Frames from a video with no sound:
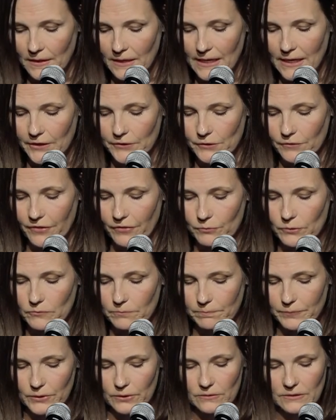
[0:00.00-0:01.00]
How your
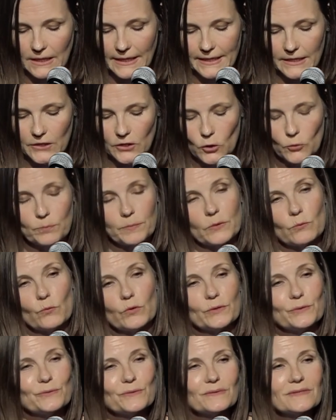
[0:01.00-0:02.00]
throat burned like an open
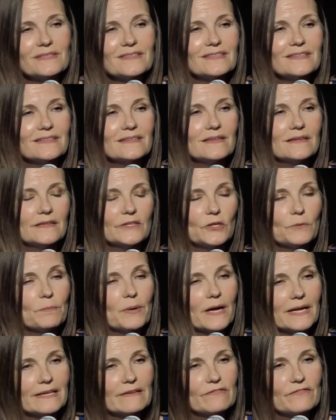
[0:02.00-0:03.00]
wound? Your
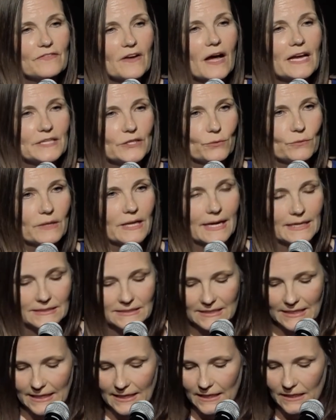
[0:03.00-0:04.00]
body fought you that
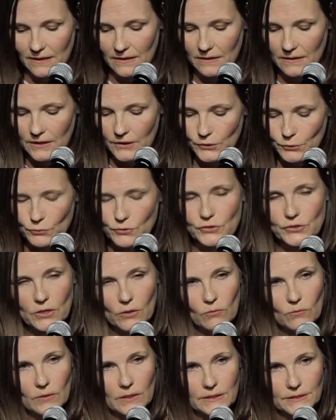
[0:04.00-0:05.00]
day. You
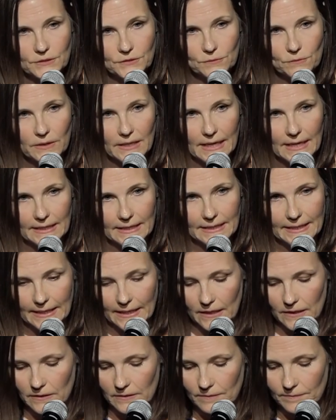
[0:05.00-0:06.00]
don't want to do that
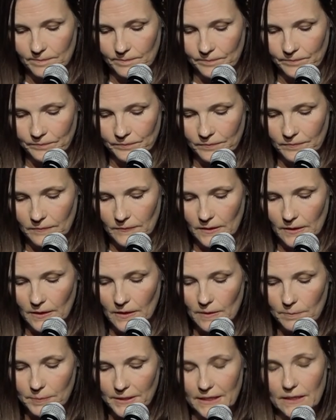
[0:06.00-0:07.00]
again.
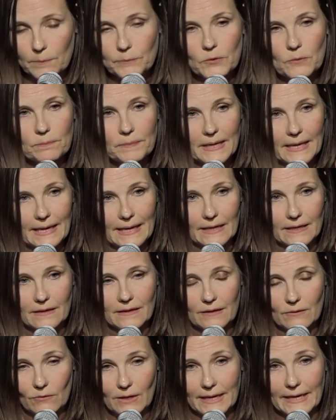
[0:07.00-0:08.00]
Pick up your pen
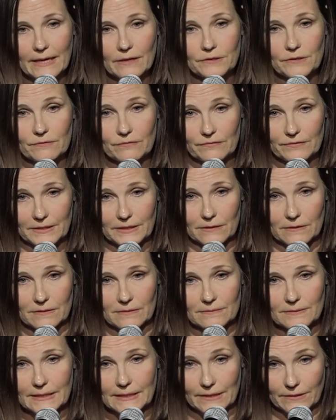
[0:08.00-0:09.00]
and write how you feel
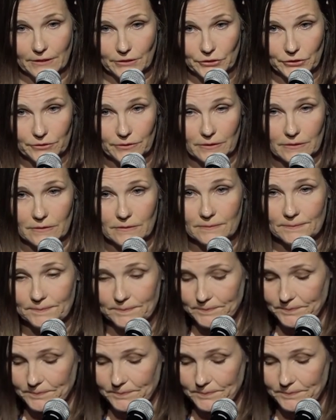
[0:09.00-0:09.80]
in the journal.